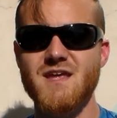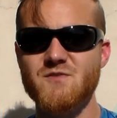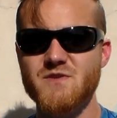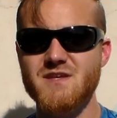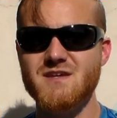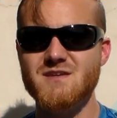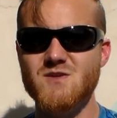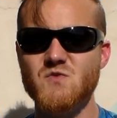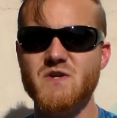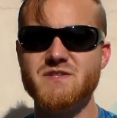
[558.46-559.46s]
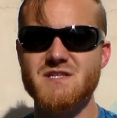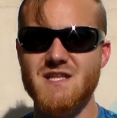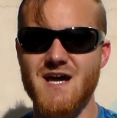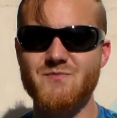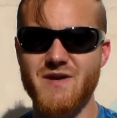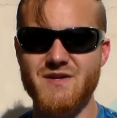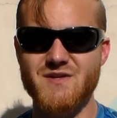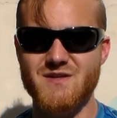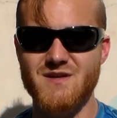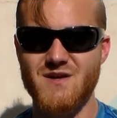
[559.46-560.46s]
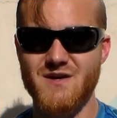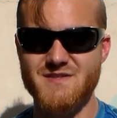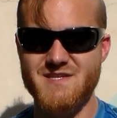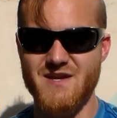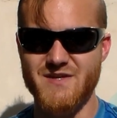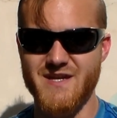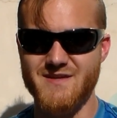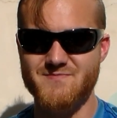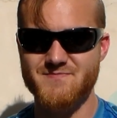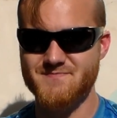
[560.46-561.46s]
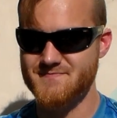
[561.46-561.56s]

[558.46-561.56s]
Thankfully, you felt a lot better on Saturday.